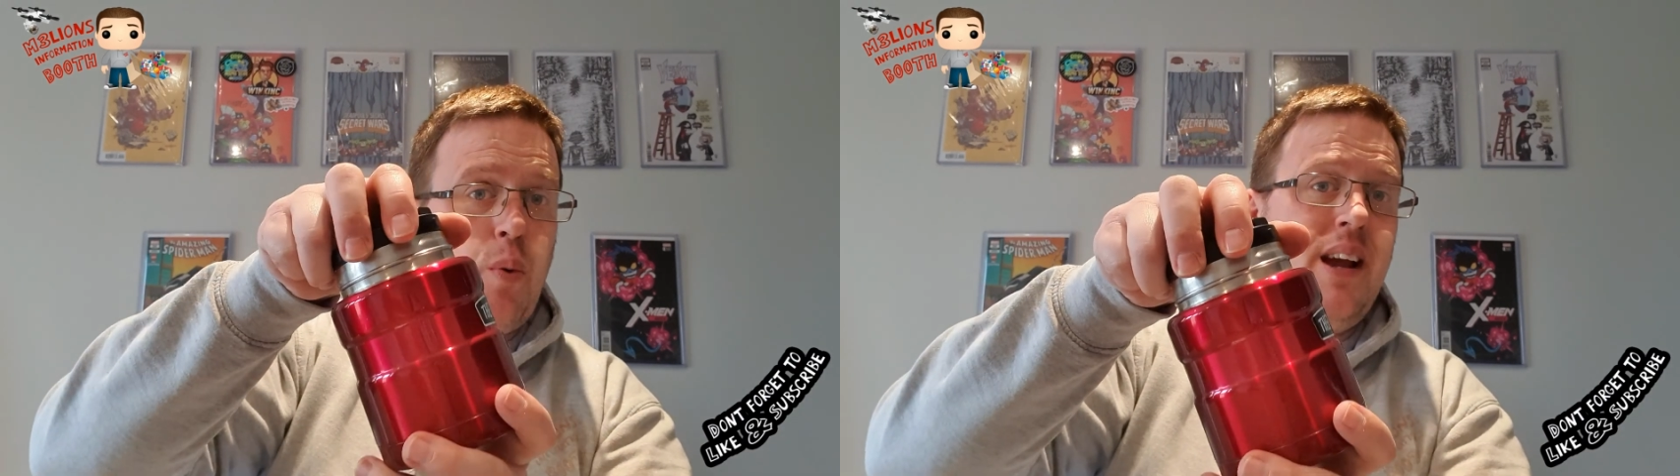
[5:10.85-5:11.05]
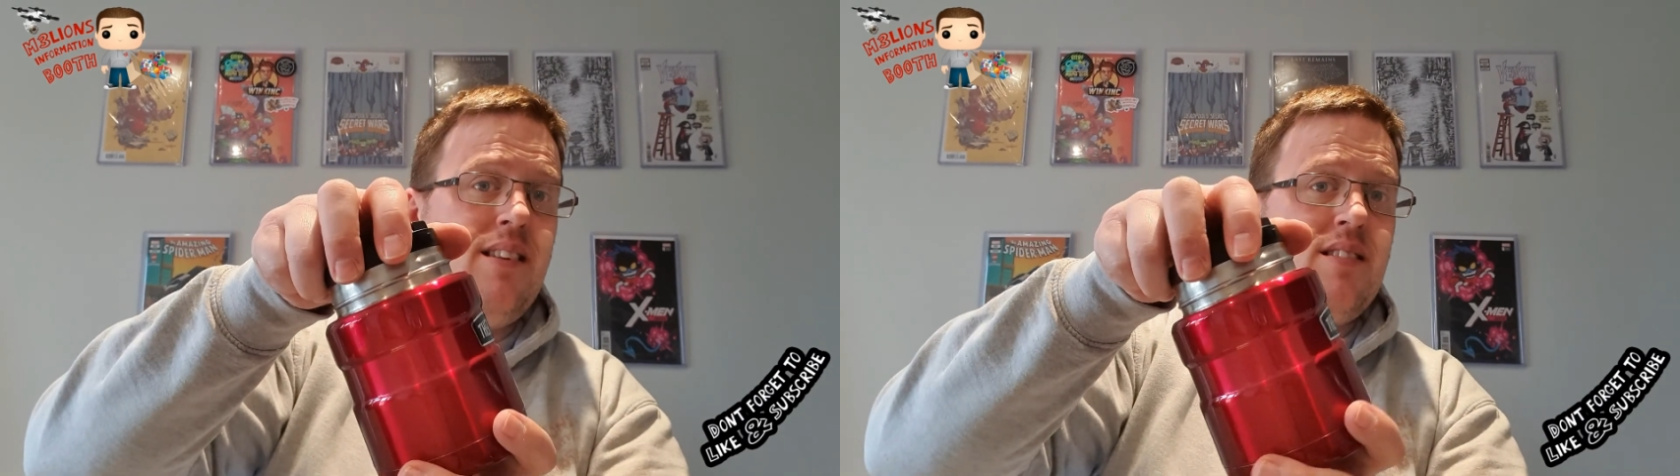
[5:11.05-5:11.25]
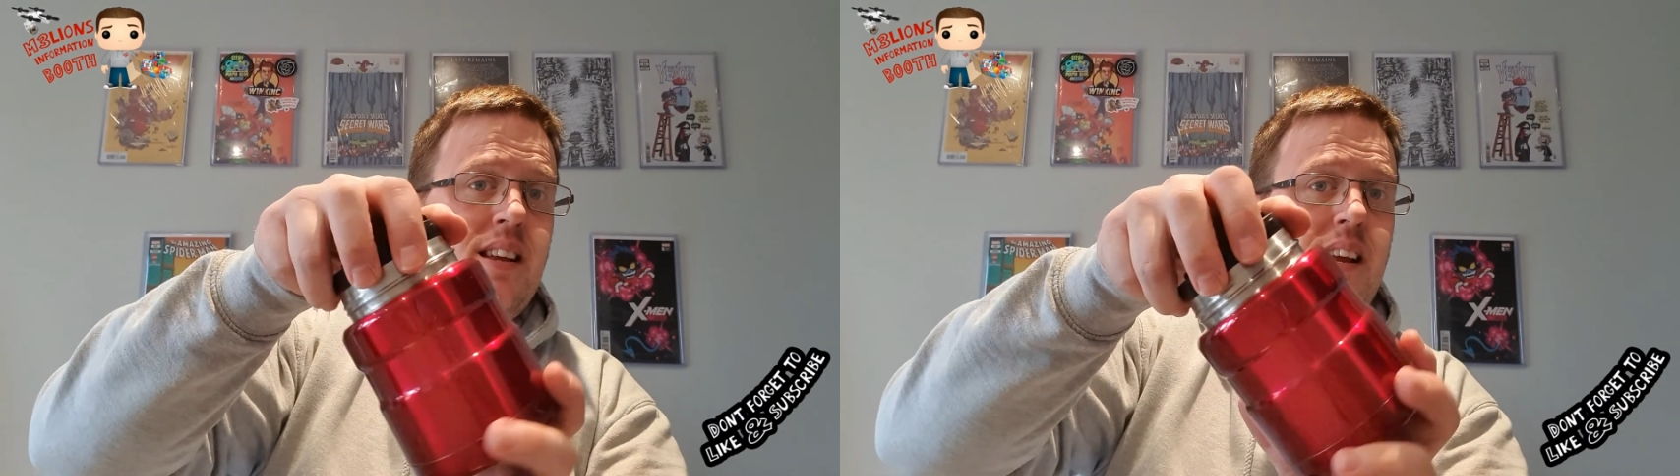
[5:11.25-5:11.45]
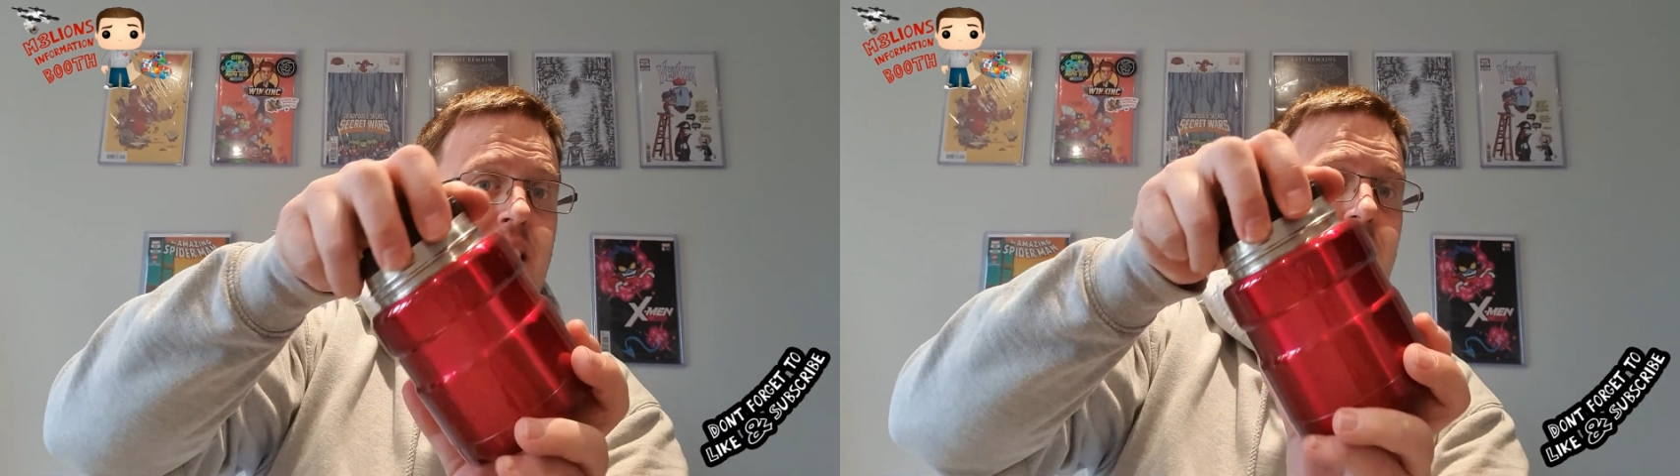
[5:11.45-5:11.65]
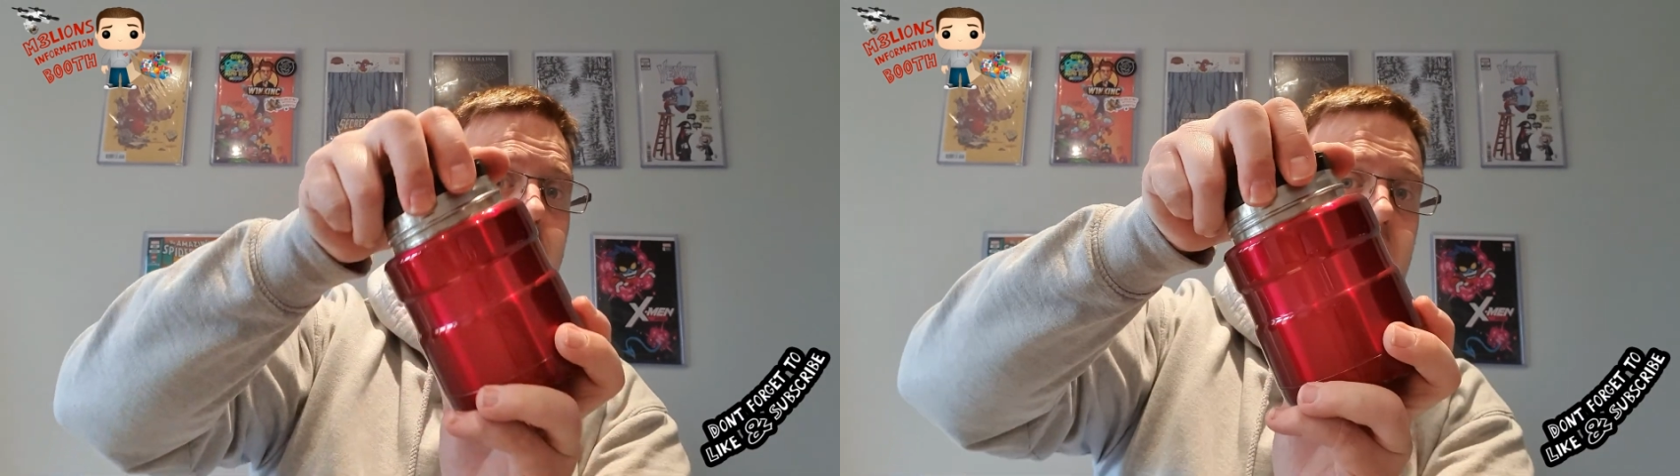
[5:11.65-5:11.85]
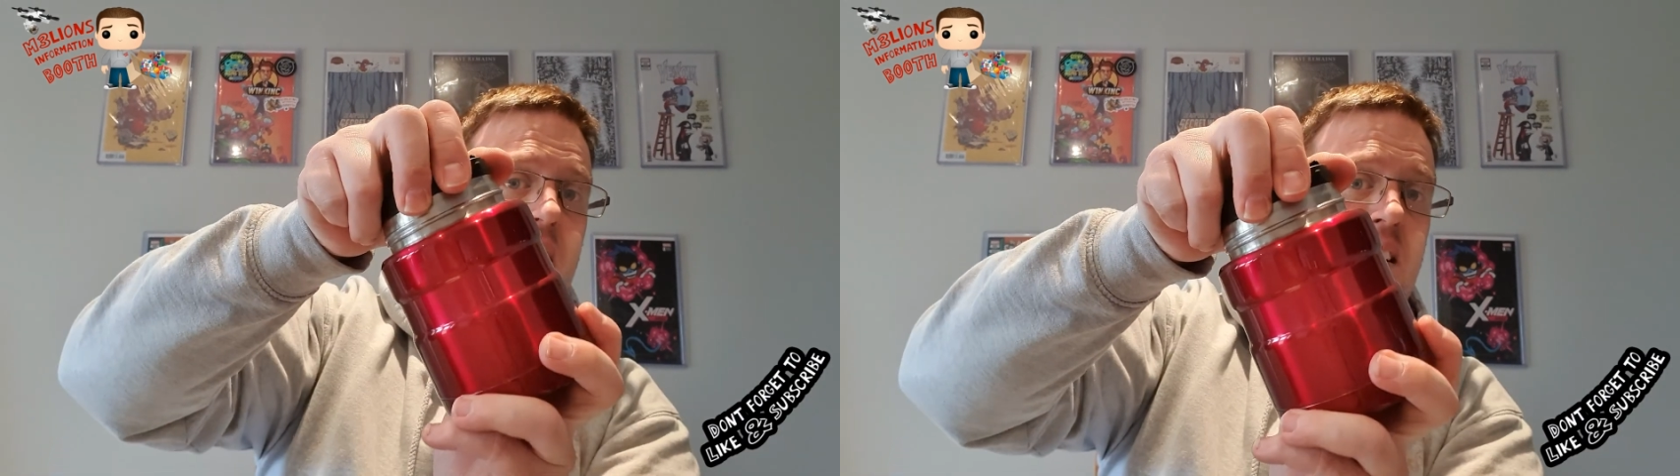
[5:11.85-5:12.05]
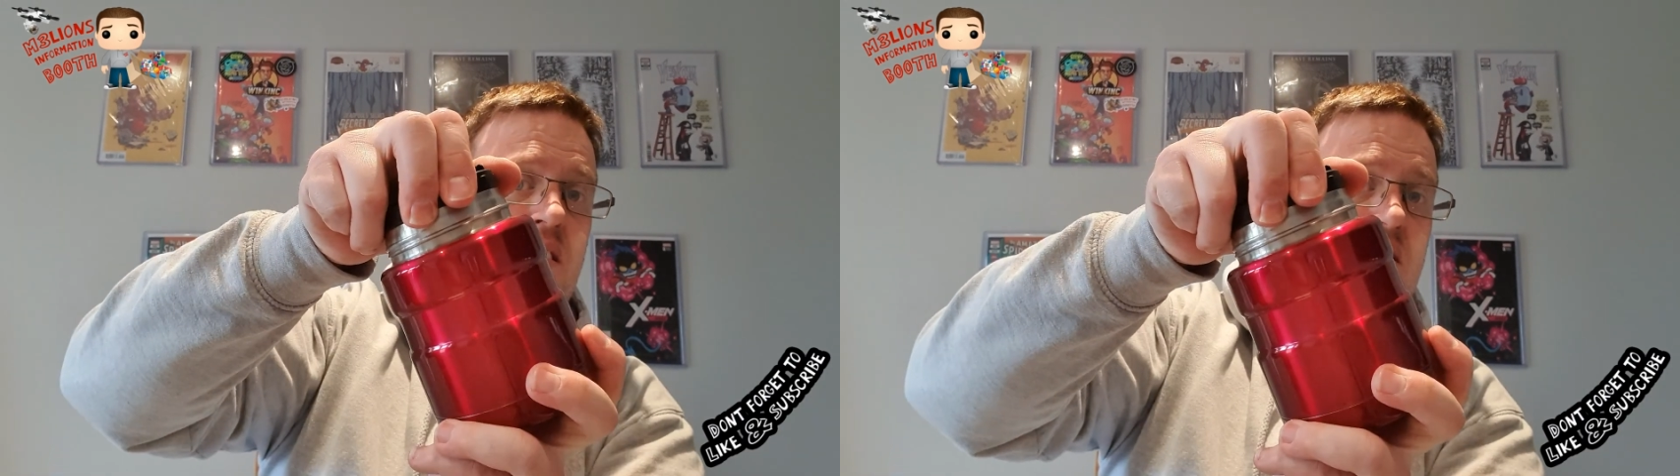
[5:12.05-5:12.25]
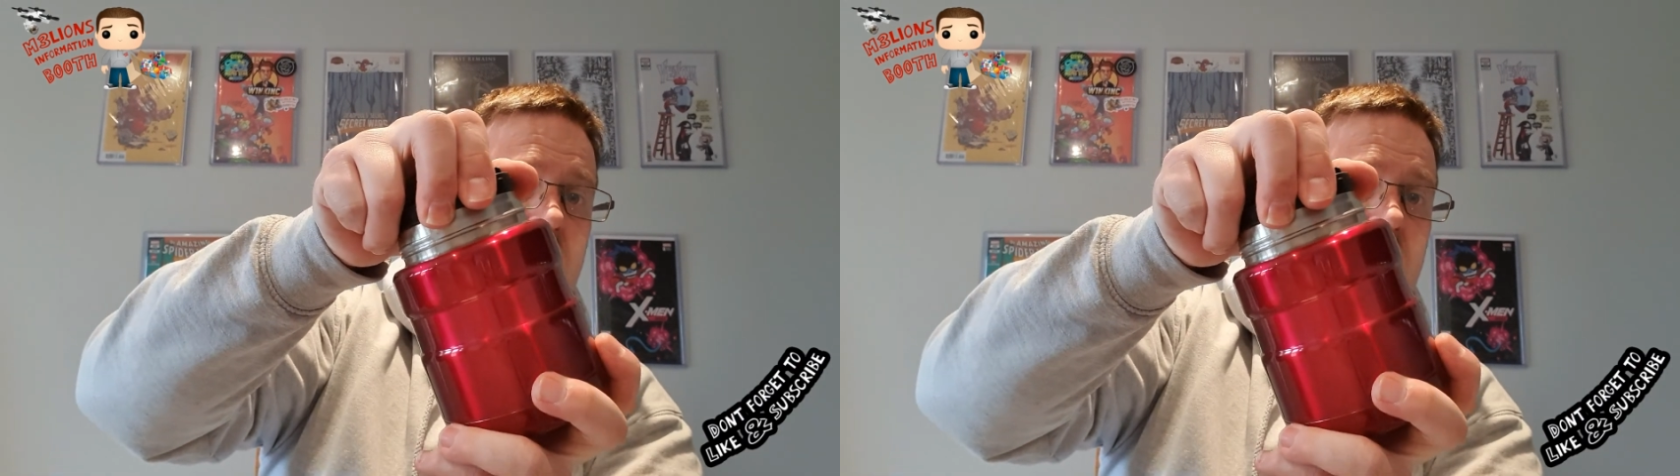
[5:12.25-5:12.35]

it and